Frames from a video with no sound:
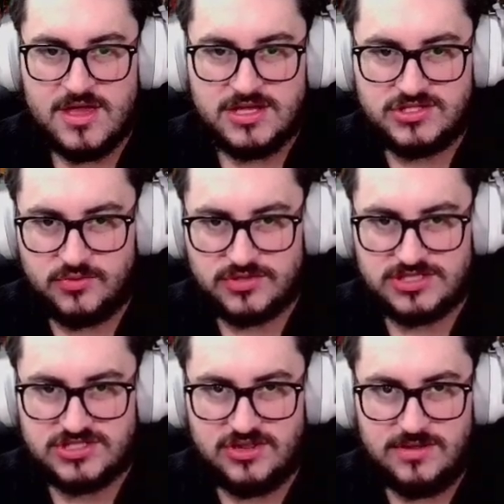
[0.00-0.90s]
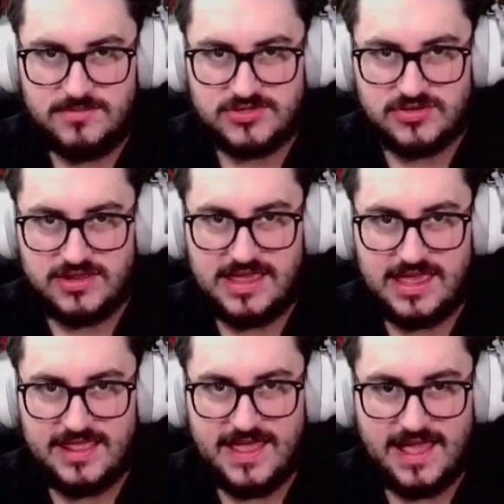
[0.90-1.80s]
So we're just slowly but surely
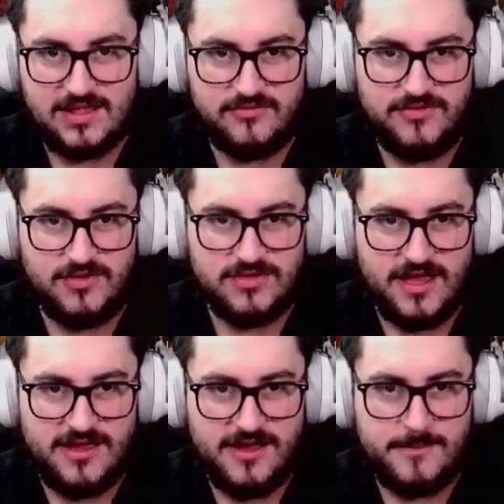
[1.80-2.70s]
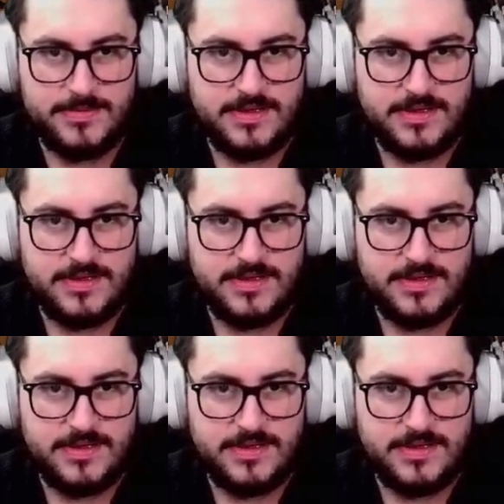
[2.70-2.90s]
getting that filled up.